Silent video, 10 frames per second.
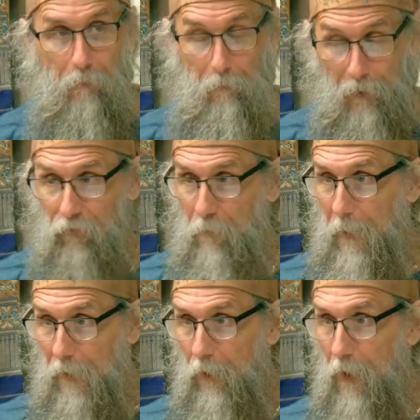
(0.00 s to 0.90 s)
must
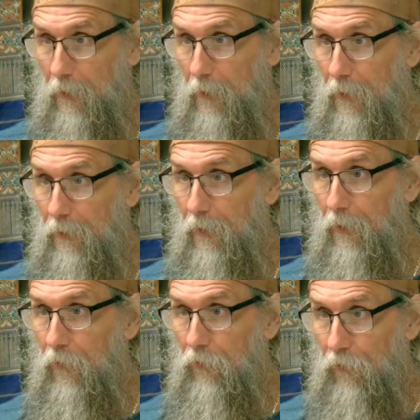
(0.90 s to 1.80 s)
be credited
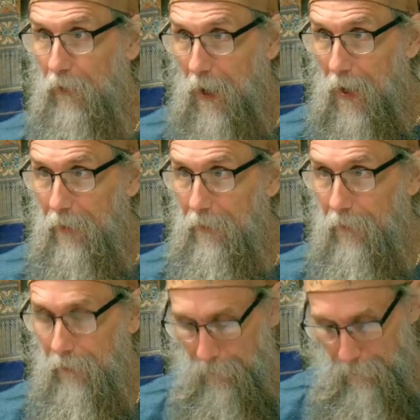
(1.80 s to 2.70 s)
to God.
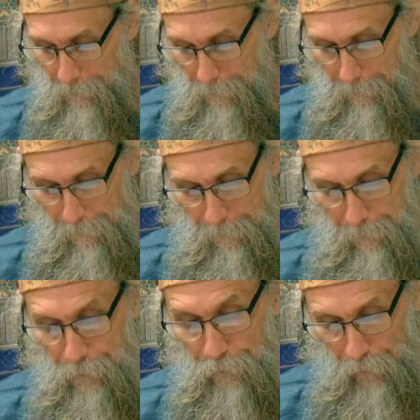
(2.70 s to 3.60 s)

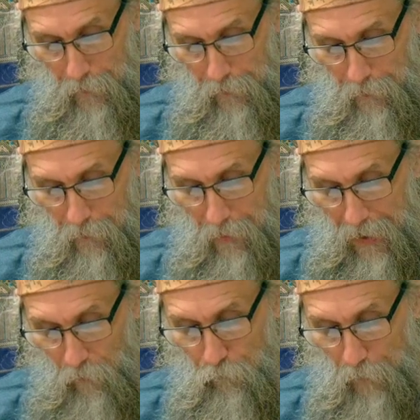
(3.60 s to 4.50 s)
Three,
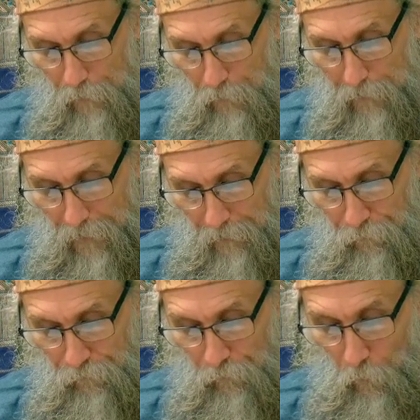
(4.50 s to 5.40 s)
our greater gifts